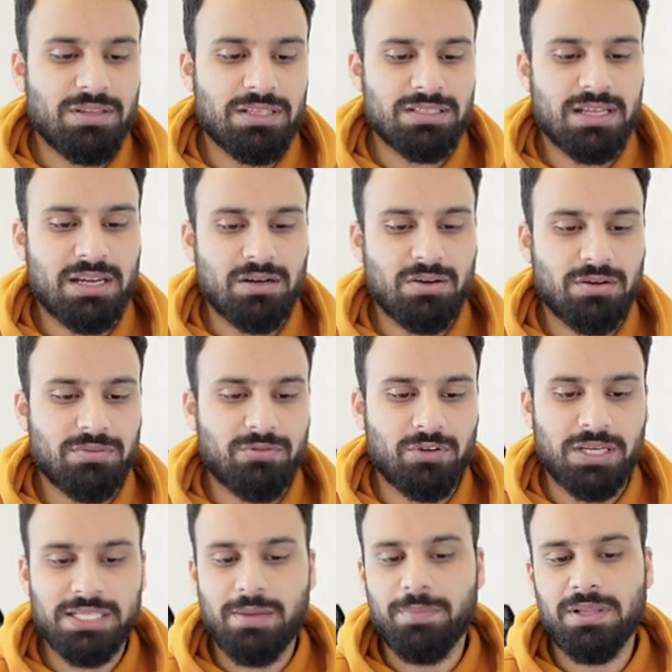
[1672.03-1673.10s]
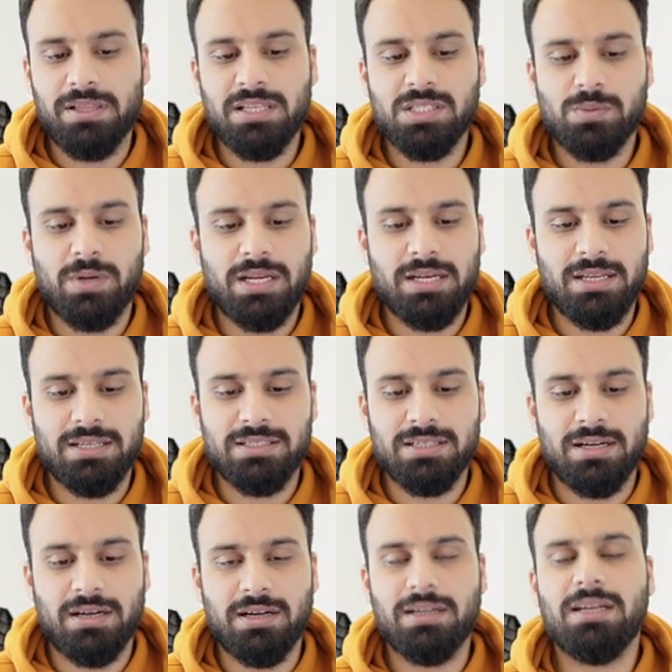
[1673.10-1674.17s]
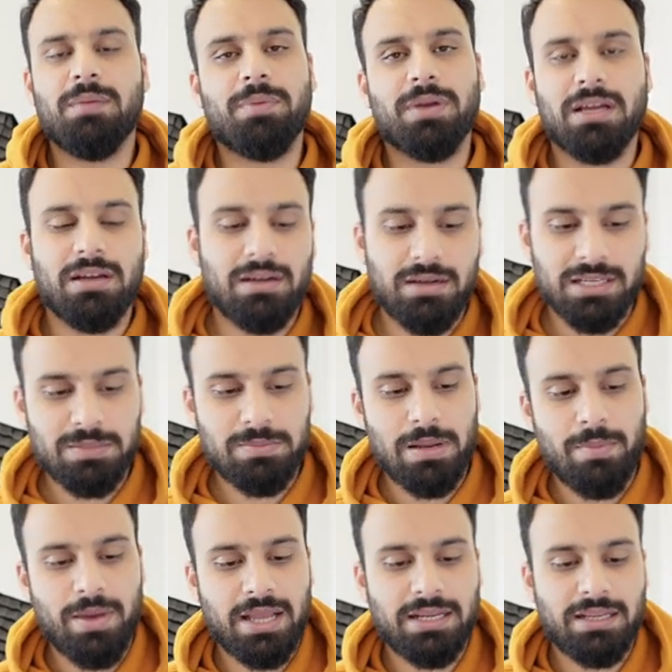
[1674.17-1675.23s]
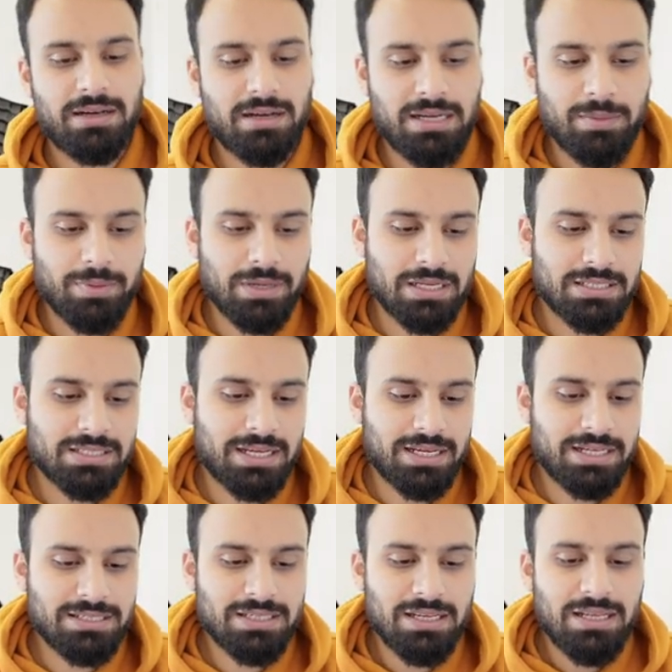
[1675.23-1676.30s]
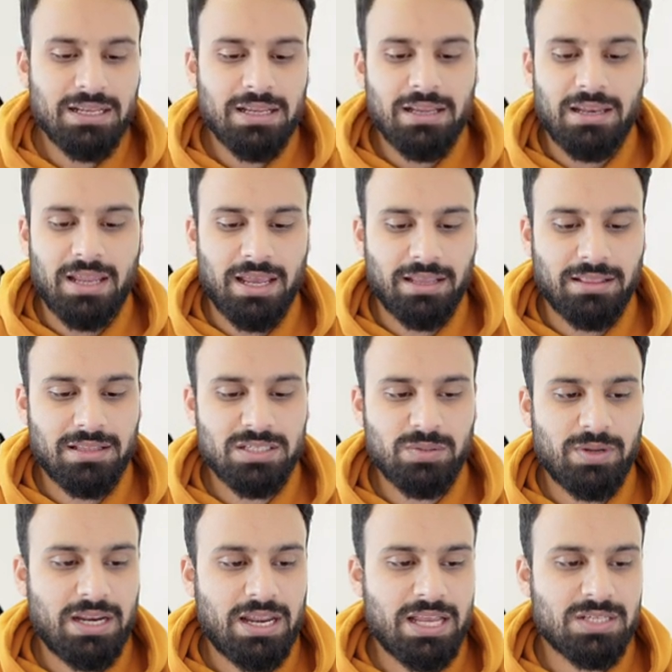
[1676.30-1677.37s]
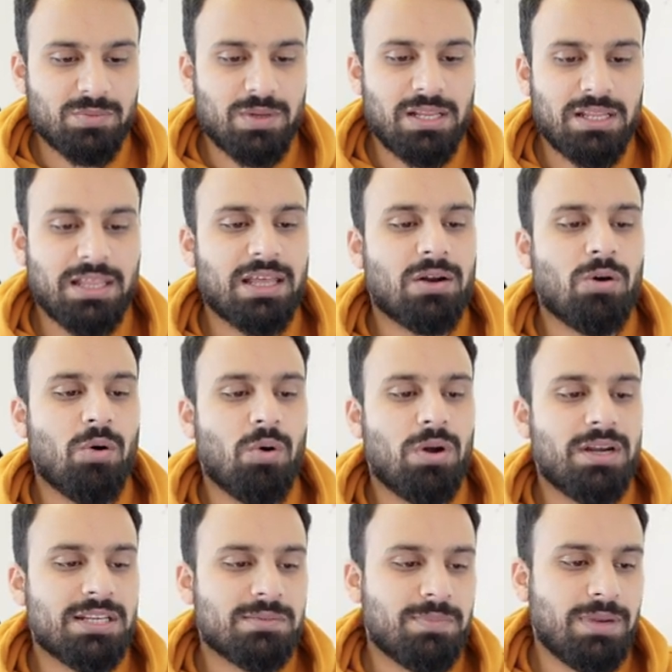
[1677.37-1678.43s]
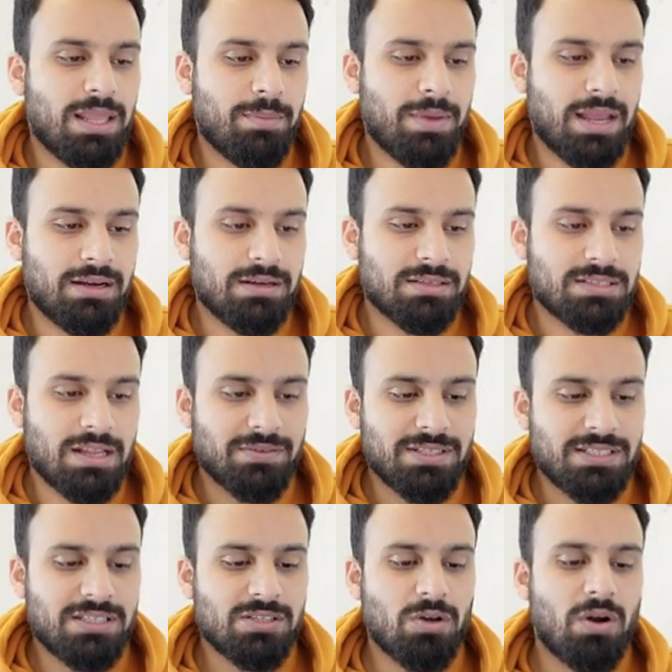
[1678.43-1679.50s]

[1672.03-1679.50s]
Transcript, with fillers: these are, for example, this one is a typical display banner, a typical size like this one as well. They are all display banners. Now this is